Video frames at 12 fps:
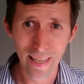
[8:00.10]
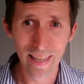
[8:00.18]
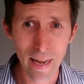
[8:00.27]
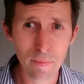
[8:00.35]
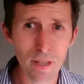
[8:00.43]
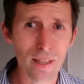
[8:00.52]
he
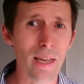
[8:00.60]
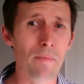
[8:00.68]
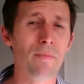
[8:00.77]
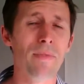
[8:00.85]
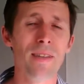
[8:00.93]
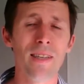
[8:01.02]
came to them,
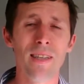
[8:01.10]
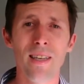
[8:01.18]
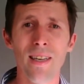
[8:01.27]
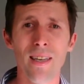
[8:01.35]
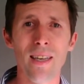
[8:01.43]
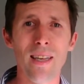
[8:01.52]

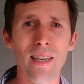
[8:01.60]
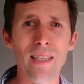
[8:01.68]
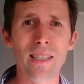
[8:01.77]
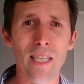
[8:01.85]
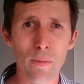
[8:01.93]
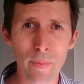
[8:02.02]
and he
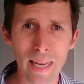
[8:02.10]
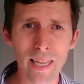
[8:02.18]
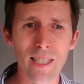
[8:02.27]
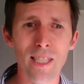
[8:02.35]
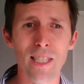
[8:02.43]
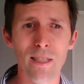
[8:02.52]
says,
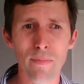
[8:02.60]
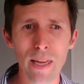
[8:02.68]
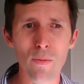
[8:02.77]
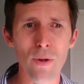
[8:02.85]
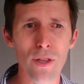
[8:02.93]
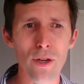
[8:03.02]
"Peace be
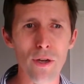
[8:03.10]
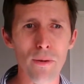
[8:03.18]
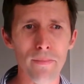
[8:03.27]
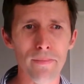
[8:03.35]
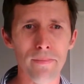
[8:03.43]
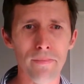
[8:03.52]
with you."
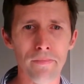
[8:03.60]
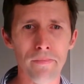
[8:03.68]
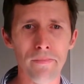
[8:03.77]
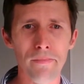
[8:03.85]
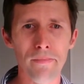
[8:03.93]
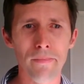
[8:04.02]

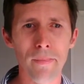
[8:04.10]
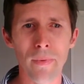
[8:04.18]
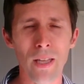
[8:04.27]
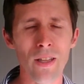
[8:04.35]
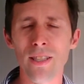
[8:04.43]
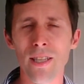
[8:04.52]

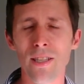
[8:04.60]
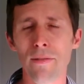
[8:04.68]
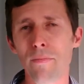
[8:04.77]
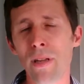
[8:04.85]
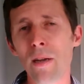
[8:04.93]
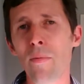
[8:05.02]
Now, this doesn't
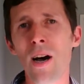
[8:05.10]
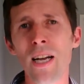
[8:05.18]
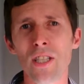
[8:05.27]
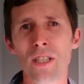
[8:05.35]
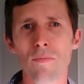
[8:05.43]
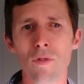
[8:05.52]

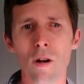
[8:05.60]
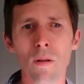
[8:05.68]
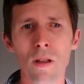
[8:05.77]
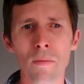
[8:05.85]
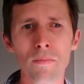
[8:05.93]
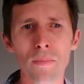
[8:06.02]
minimize the
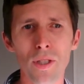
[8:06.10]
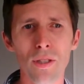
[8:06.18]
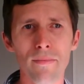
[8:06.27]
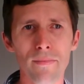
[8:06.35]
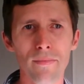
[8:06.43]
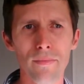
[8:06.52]
problems
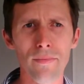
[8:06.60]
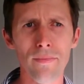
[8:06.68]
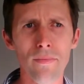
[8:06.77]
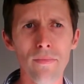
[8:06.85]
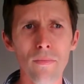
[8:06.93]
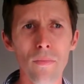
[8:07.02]

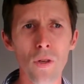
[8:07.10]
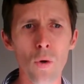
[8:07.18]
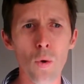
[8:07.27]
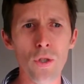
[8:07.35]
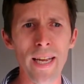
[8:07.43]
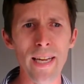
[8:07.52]

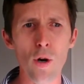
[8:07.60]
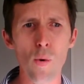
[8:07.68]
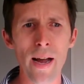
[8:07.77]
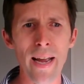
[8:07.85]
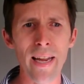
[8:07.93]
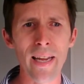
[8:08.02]
or take
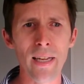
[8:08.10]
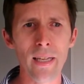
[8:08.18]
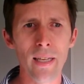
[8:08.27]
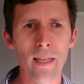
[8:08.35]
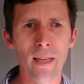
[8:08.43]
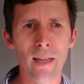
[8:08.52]
away
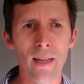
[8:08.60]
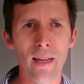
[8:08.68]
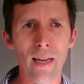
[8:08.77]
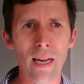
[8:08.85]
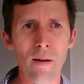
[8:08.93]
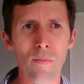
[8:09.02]

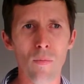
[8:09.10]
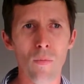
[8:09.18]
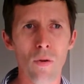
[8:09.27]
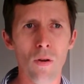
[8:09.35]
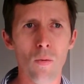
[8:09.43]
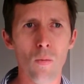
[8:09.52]

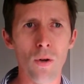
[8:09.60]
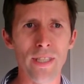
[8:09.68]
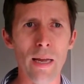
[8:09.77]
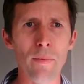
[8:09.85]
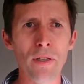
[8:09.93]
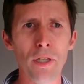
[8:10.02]
what's
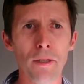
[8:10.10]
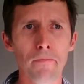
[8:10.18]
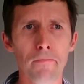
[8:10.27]
happened,